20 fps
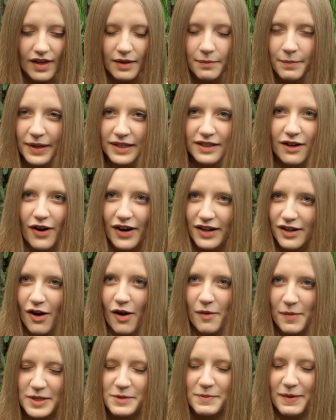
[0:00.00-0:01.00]
But no, I know
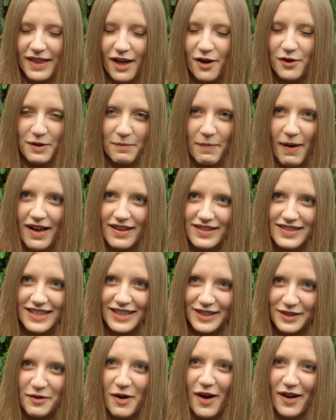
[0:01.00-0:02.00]
I must be the only person
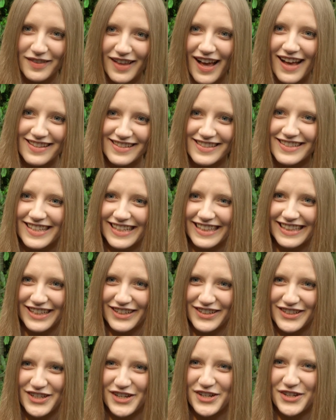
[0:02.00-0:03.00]
in the world that hasn't seen the
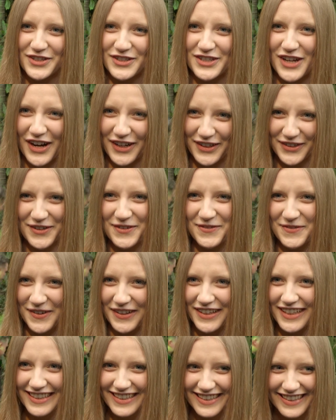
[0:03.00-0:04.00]
original Jungle Book.